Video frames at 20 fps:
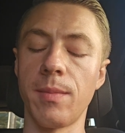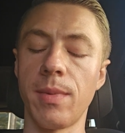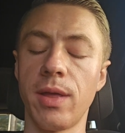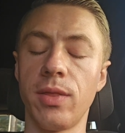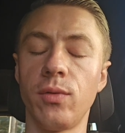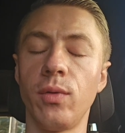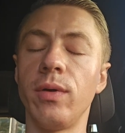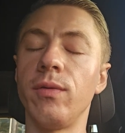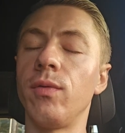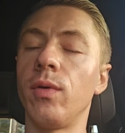it
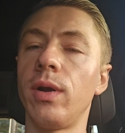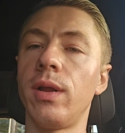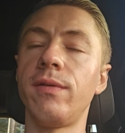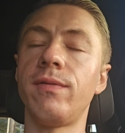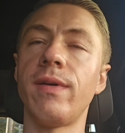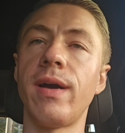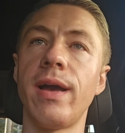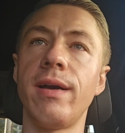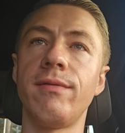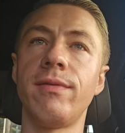by
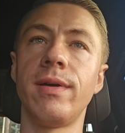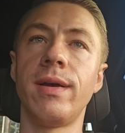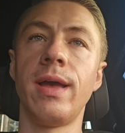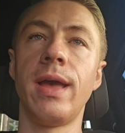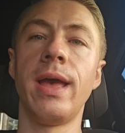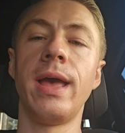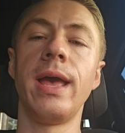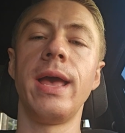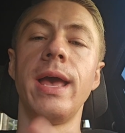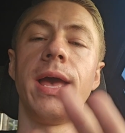3:45.
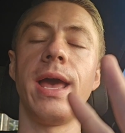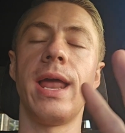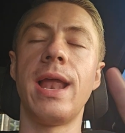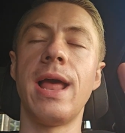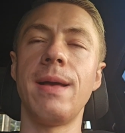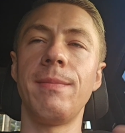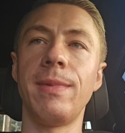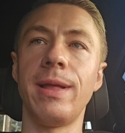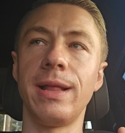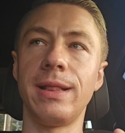
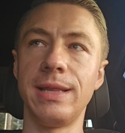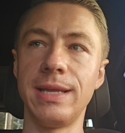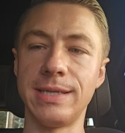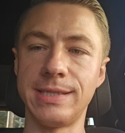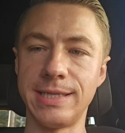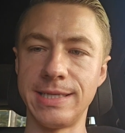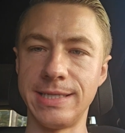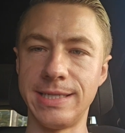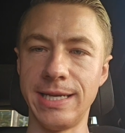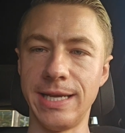And I'm like,
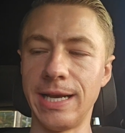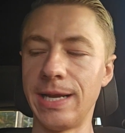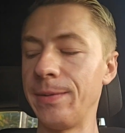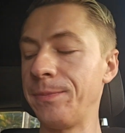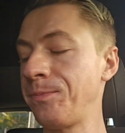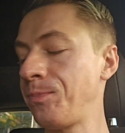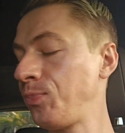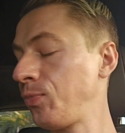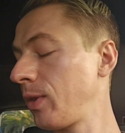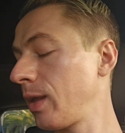listen, Tina.